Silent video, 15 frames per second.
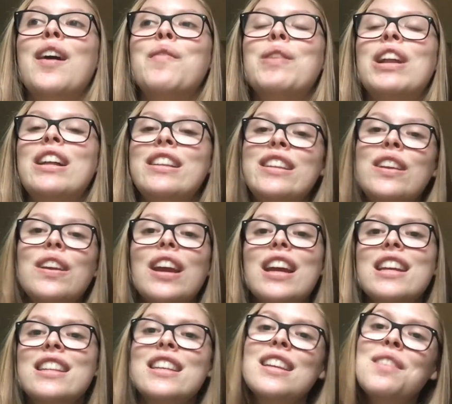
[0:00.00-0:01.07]
But I'll see you
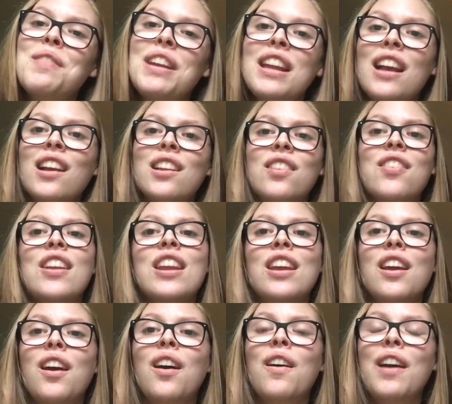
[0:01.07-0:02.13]
guys in my next
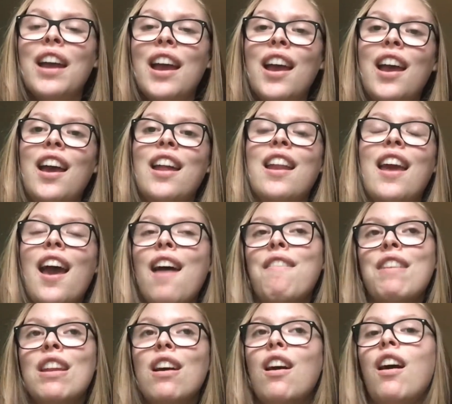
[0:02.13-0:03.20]
video, and have
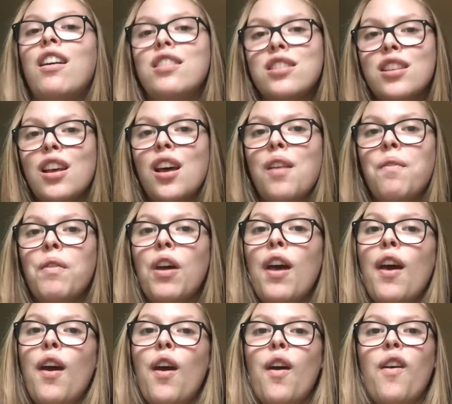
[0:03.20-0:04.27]
an awesome
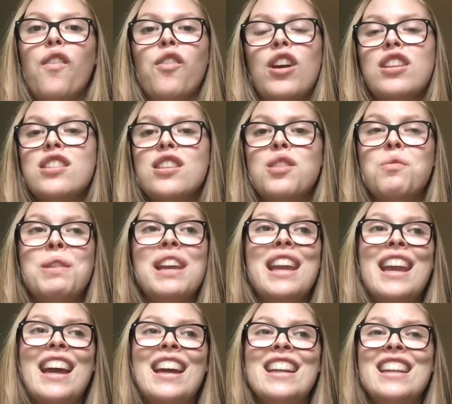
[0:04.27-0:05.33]
rest of the
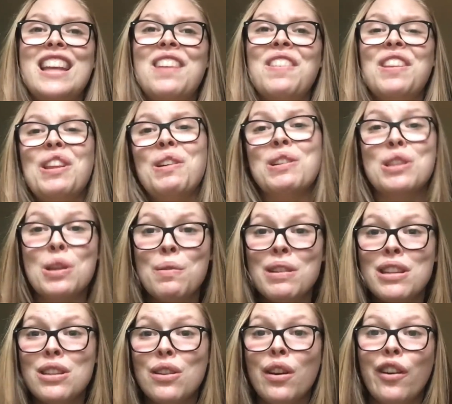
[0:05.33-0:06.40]
weekend, even though it's
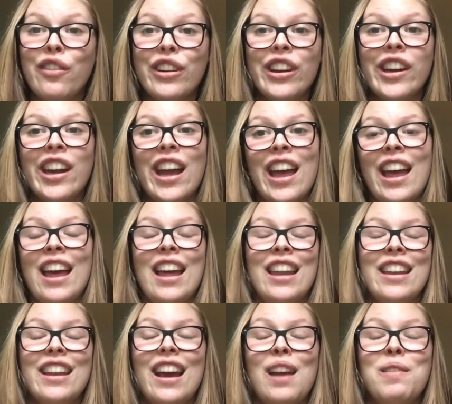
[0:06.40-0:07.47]
almost over,
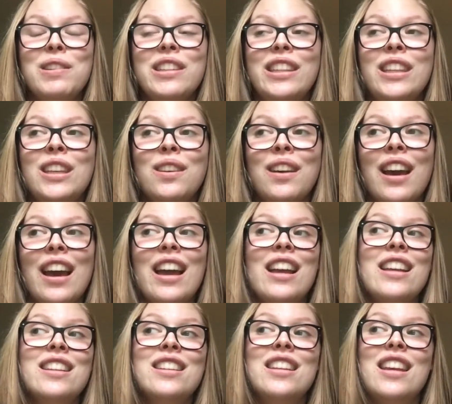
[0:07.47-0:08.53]
and I will see you
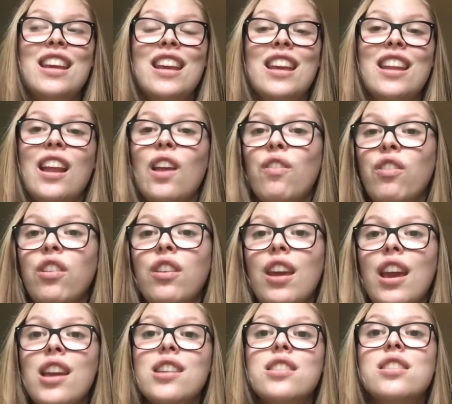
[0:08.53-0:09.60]
guys in a few
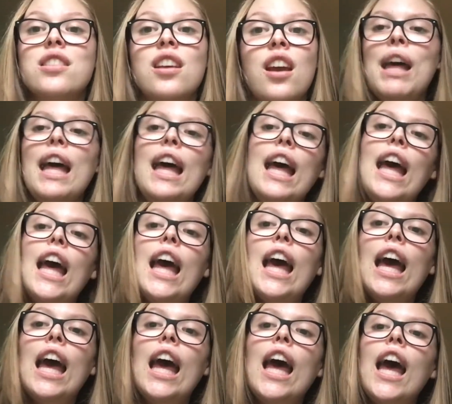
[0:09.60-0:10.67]
days.
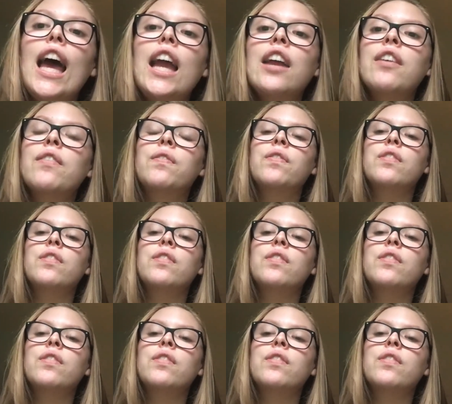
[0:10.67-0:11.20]
Bye!